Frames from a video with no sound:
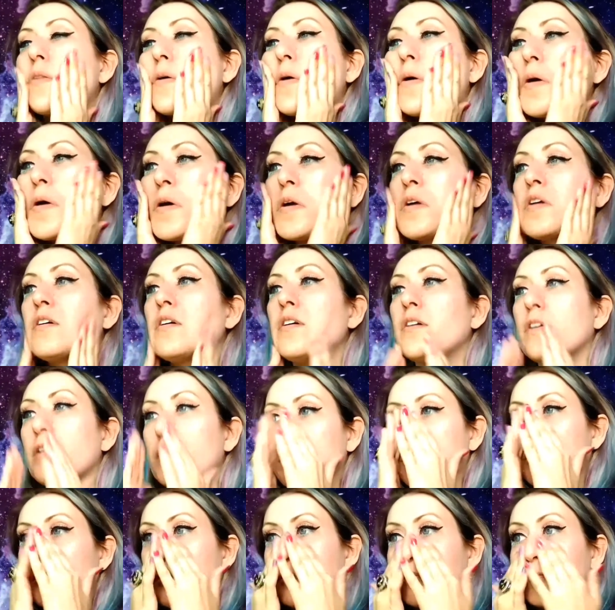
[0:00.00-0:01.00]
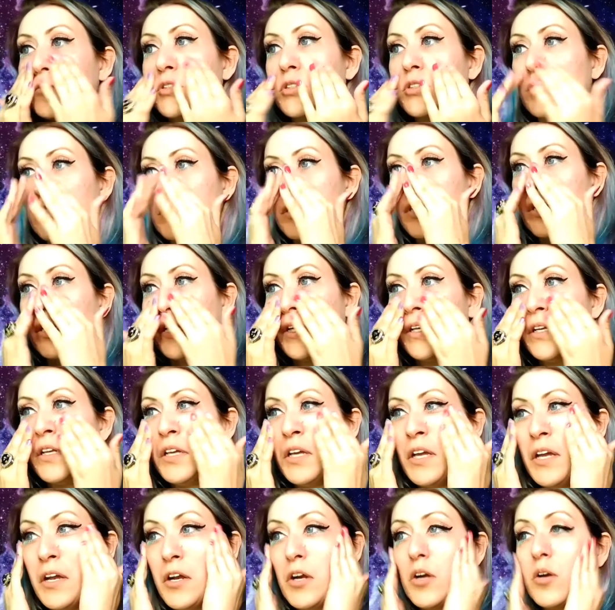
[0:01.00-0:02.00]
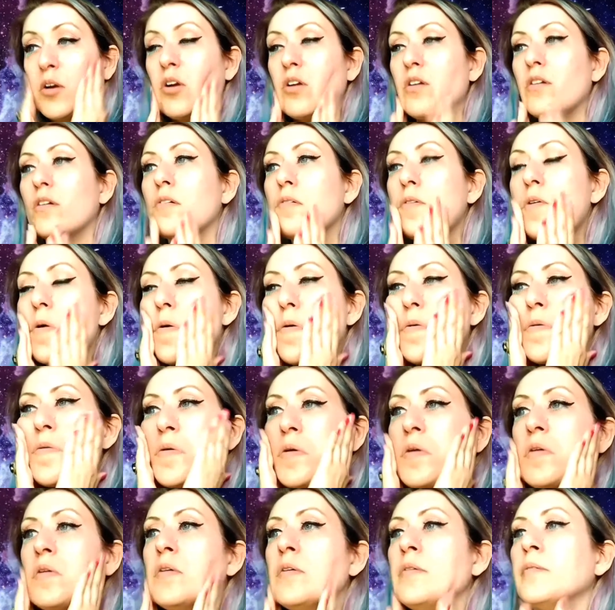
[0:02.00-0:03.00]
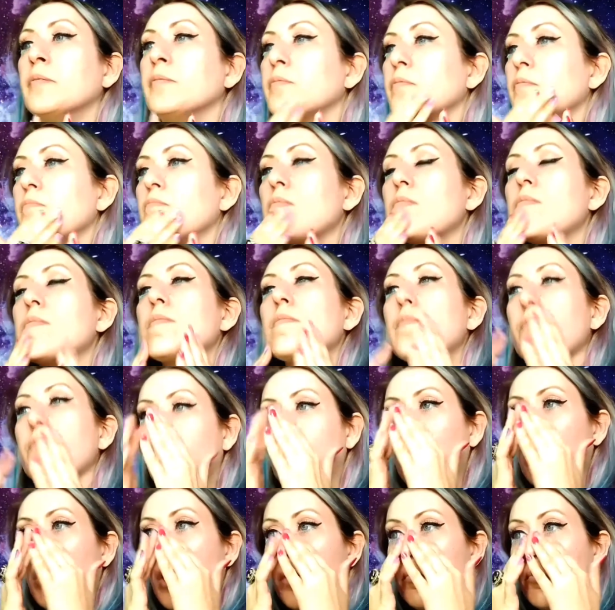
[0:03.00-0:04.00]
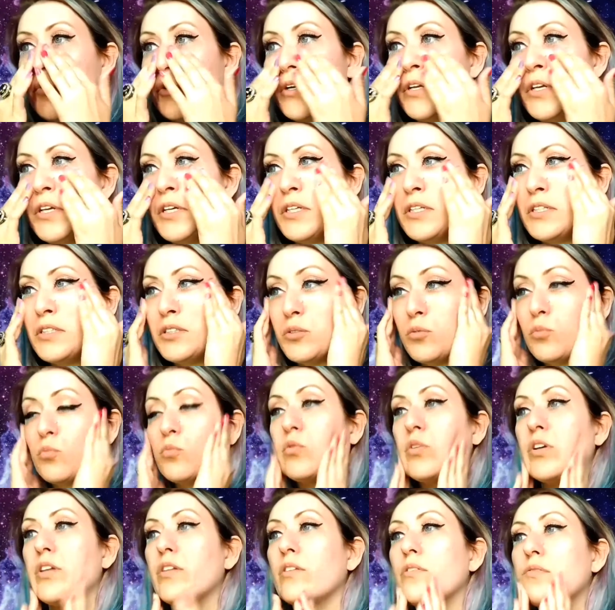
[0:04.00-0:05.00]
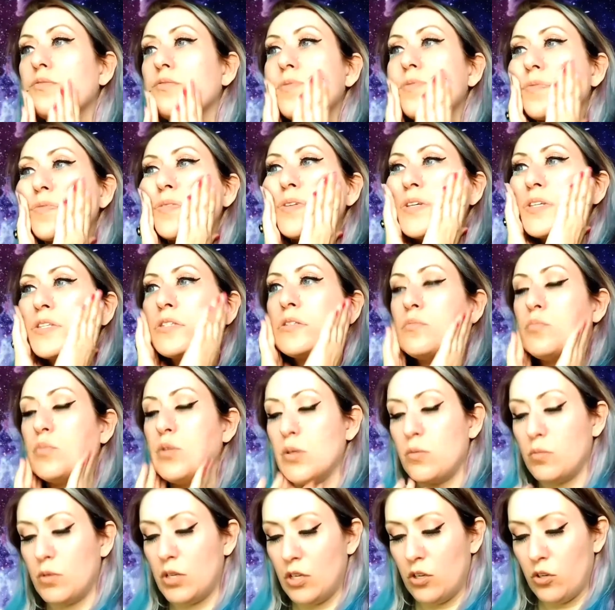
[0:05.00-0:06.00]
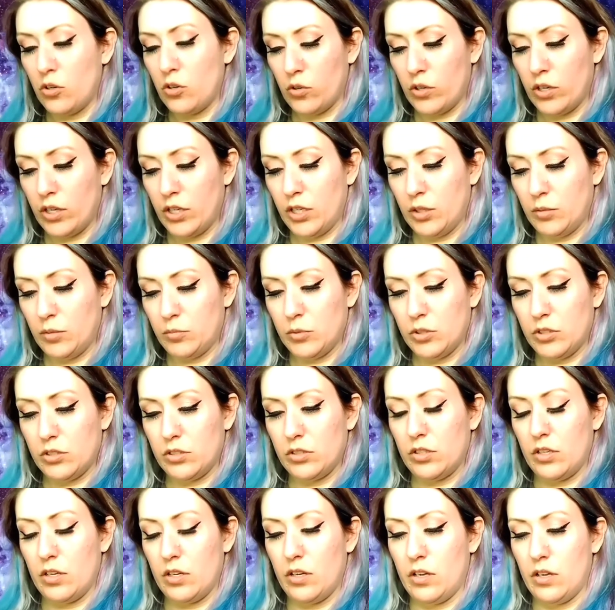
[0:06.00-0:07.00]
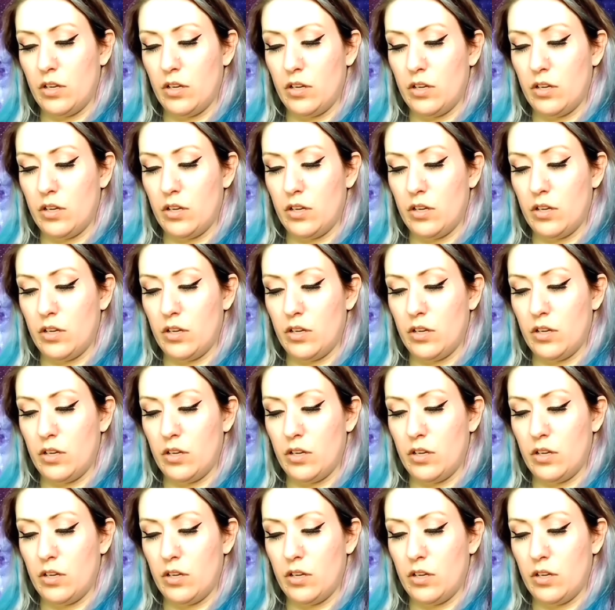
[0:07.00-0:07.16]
there are some skincare properties with these BB creams.